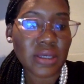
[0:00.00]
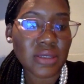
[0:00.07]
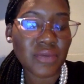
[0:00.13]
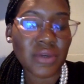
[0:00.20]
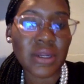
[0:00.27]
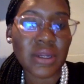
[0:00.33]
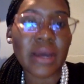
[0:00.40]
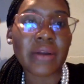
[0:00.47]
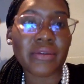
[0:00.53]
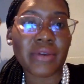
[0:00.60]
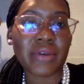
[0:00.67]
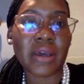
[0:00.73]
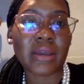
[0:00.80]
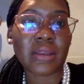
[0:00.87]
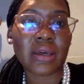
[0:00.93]
for
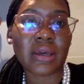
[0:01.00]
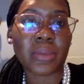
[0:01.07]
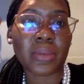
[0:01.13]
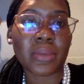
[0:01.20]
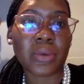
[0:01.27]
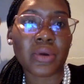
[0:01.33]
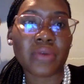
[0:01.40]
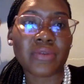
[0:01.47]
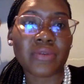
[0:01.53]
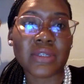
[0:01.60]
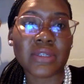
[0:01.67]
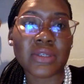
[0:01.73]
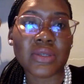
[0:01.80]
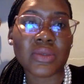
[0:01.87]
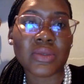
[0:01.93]
clarifying that, Prof. And
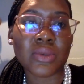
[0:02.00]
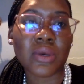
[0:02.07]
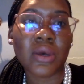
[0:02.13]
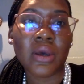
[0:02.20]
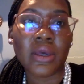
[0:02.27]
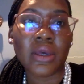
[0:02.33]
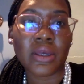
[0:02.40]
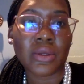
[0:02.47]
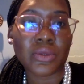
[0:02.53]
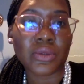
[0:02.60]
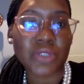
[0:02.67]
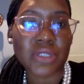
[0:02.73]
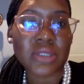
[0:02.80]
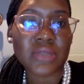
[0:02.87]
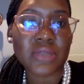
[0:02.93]
so,
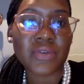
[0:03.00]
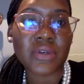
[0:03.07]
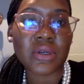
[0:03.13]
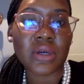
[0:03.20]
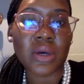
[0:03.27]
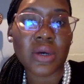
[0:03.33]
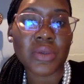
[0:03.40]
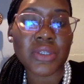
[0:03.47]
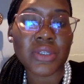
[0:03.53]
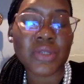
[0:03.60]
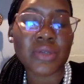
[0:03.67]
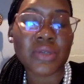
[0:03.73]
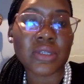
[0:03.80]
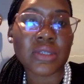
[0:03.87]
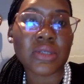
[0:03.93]
just for our
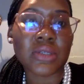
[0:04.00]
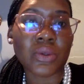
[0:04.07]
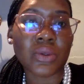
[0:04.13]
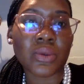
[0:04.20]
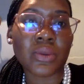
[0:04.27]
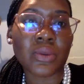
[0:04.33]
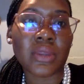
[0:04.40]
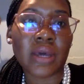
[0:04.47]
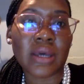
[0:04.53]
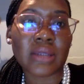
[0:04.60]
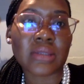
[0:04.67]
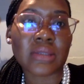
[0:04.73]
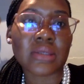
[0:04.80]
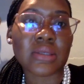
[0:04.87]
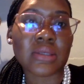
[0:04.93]
students to note that,
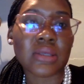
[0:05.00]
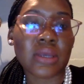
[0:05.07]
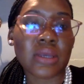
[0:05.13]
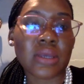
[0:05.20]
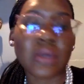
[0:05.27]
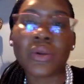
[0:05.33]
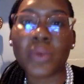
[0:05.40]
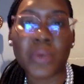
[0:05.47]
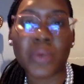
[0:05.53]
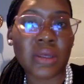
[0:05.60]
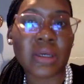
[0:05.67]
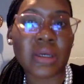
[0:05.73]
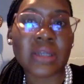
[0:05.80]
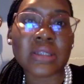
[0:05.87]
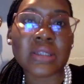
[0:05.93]
we
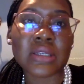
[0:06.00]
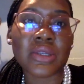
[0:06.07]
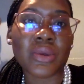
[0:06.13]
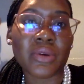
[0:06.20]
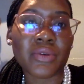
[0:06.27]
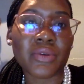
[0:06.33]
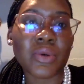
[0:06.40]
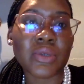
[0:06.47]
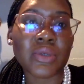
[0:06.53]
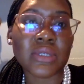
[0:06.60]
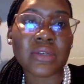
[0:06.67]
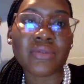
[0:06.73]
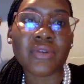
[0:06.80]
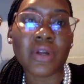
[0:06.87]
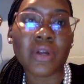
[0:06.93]
continue, of course, to
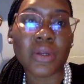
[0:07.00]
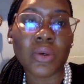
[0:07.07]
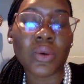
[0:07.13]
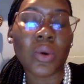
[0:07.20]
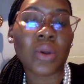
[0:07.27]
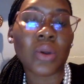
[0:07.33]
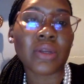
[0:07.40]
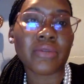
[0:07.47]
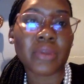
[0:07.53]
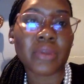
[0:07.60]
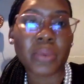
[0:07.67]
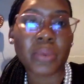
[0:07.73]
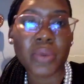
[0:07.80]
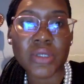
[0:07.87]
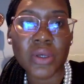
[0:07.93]
follow all of the
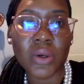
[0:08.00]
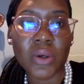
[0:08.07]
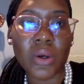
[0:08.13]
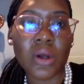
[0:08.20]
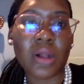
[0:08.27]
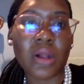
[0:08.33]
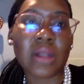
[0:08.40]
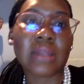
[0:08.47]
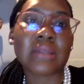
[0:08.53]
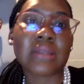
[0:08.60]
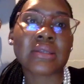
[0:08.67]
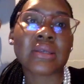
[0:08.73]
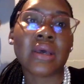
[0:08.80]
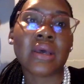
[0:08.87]
protocols